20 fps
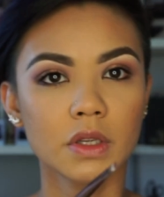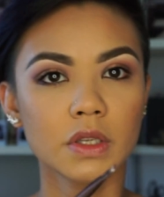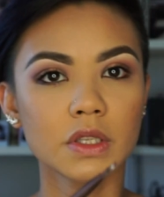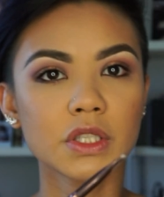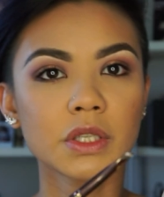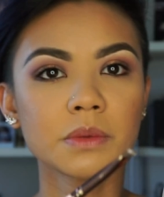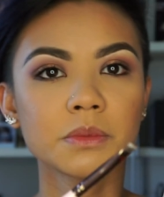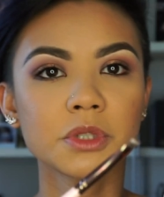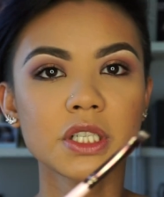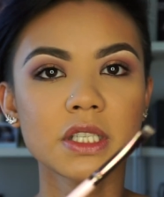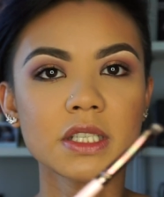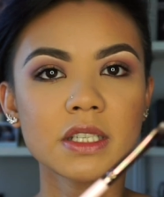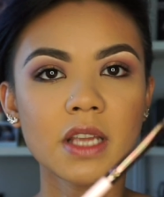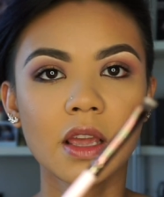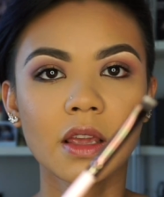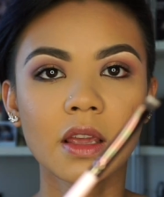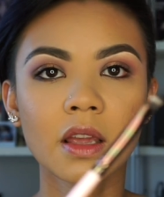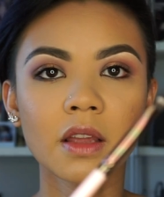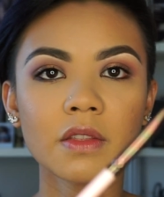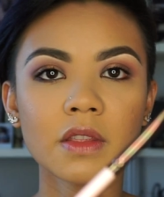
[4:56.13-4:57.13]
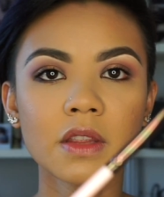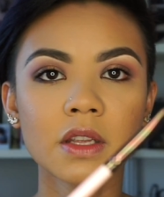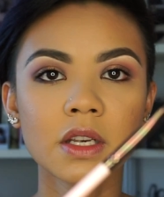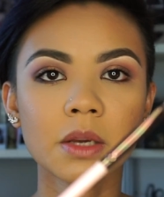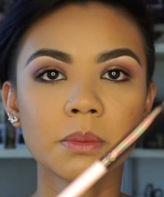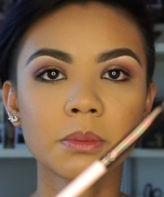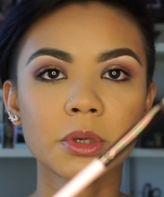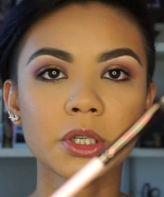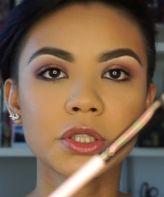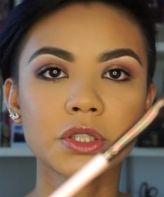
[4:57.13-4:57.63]
So I'm just taking the
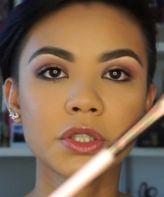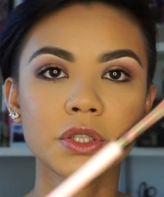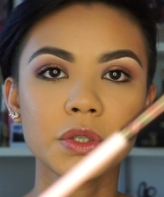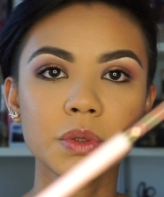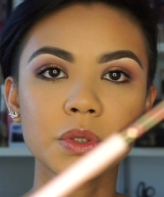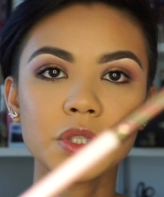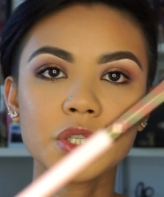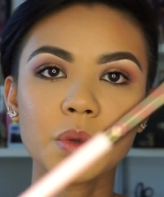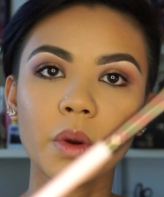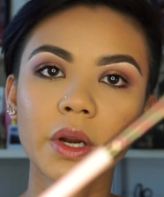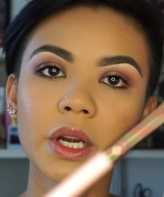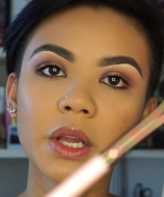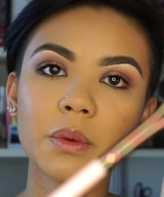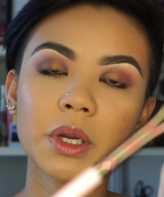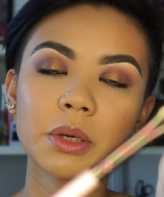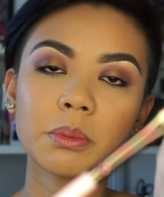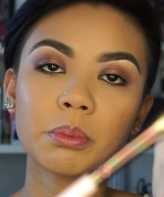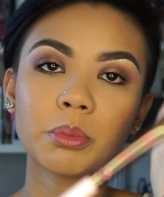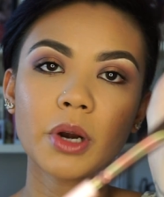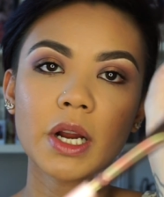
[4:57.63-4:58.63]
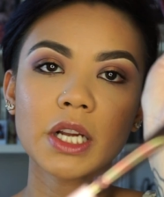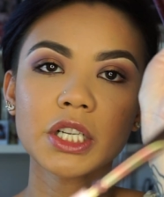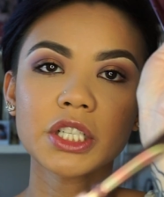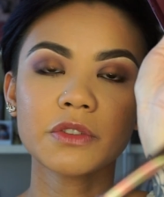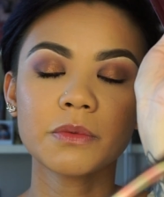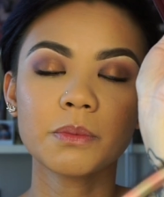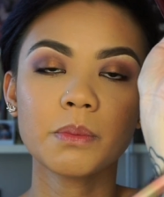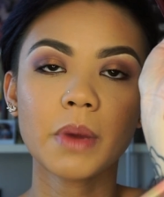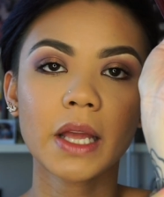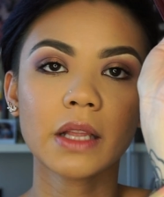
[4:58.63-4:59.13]
number 221
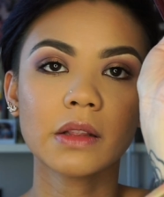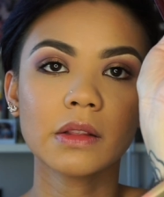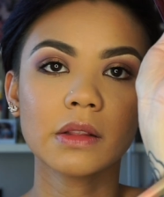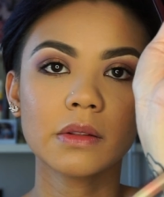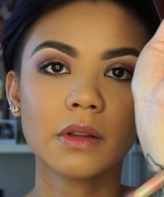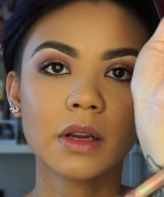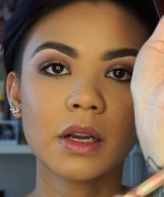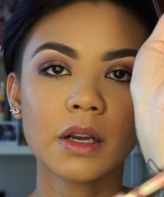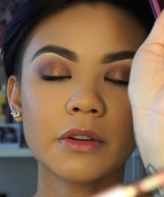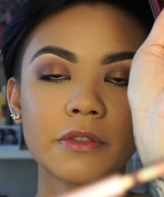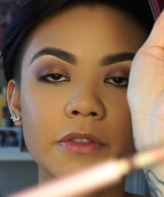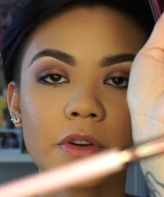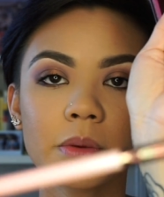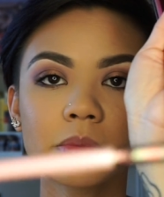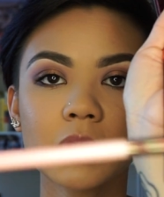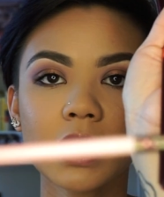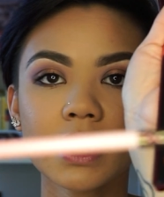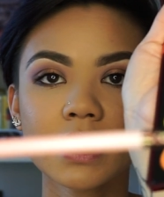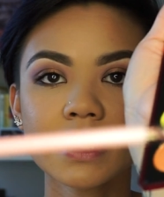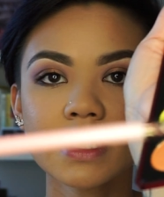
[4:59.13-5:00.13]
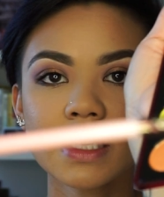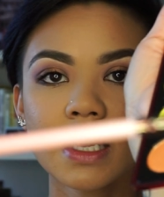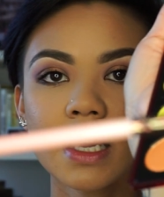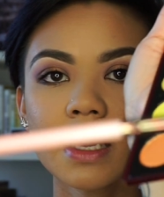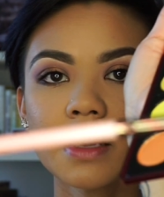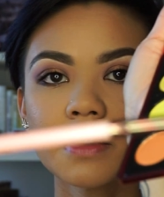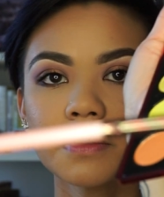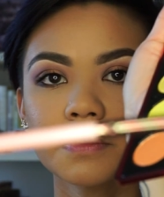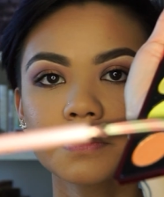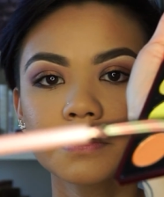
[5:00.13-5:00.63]
brush from
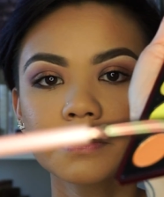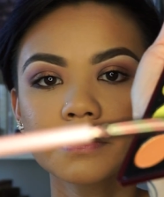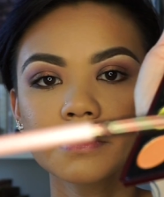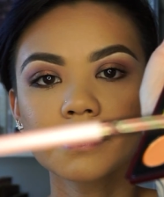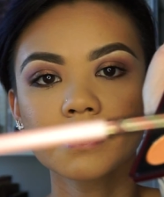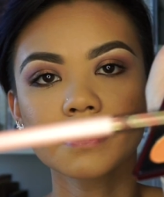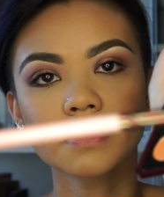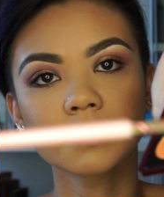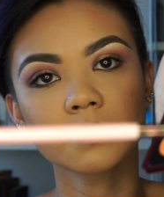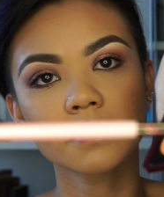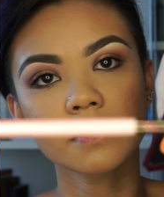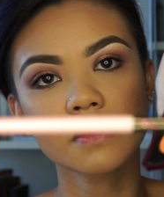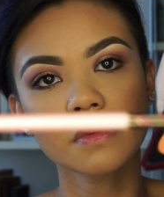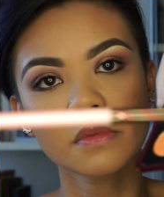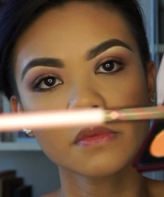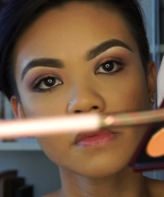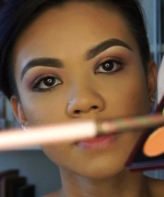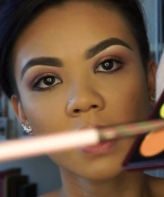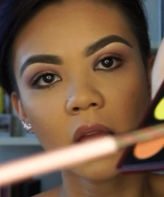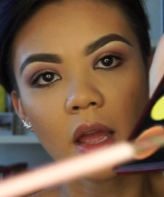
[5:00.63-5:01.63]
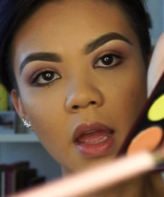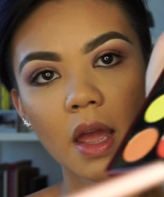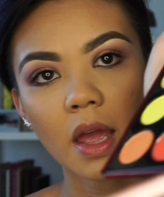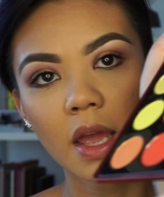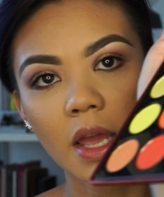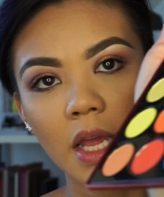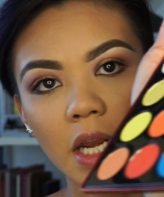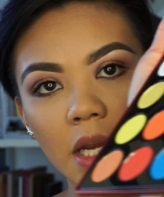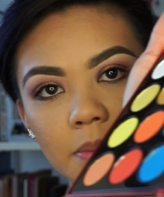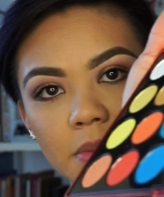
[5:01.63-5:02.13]
Luxie,
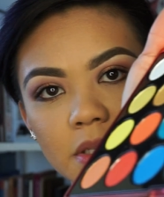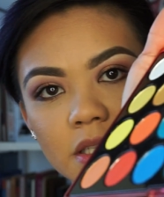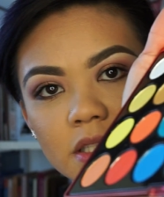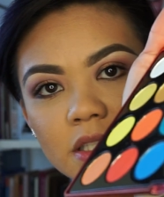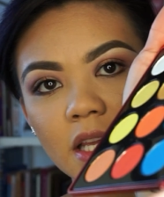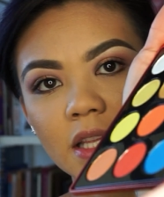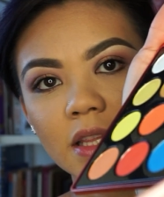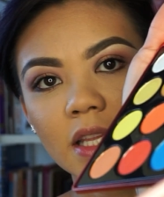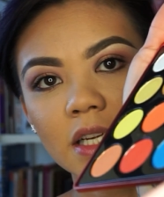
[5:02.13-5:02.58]
and I'm going to take